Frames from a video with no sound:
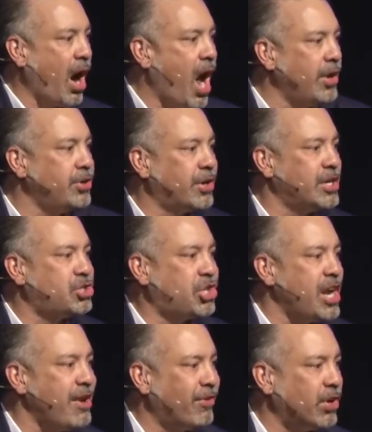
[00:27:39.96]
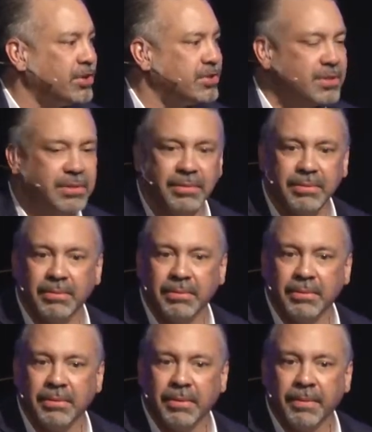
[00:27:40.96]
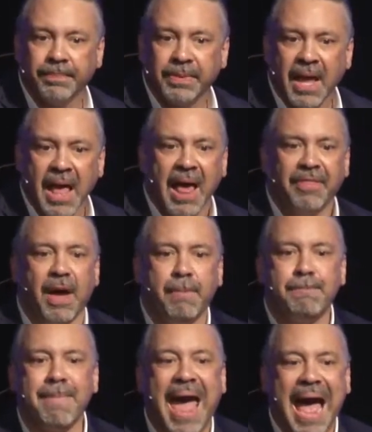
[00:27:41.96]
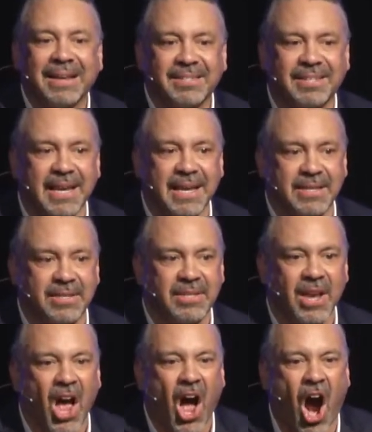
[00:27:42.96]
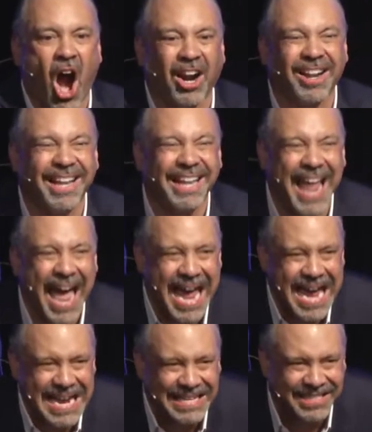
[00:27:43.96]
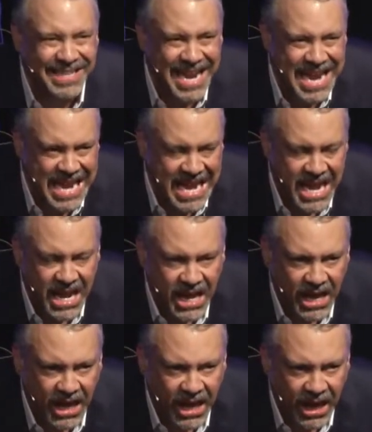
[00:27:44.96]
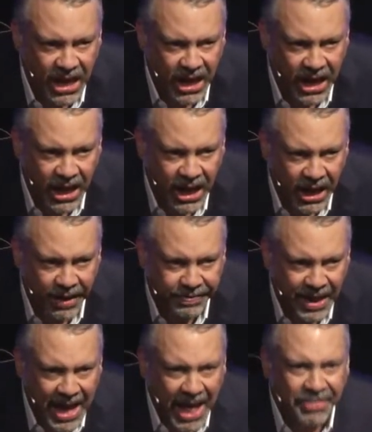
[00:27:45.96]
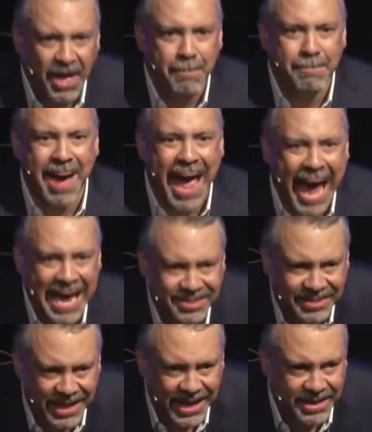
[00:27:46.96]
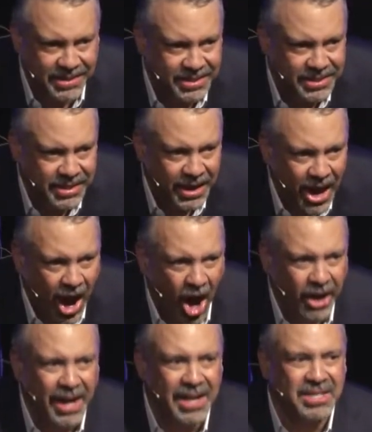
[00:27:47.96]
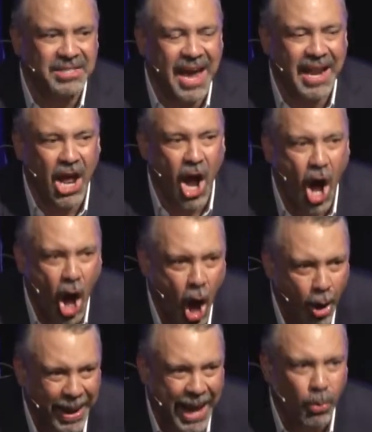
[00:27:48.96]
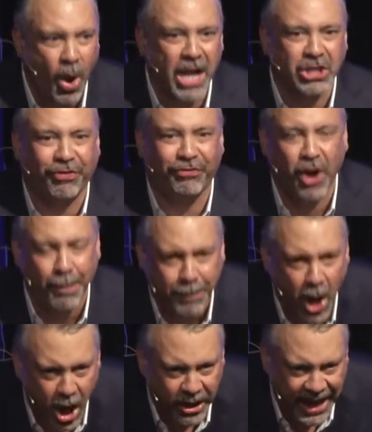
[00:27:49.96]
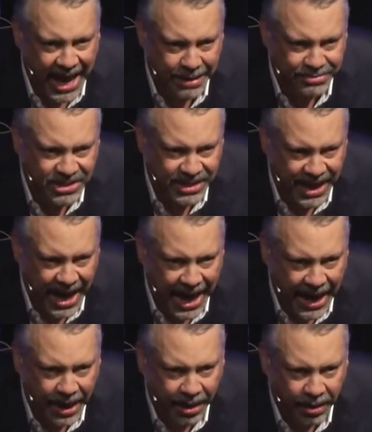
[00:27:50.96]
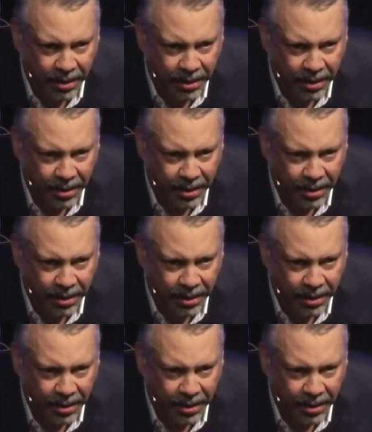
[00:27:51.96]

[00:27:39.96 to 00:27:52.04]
are underachievers. The masses are lazy. The masses are going to sit at home and watch football games today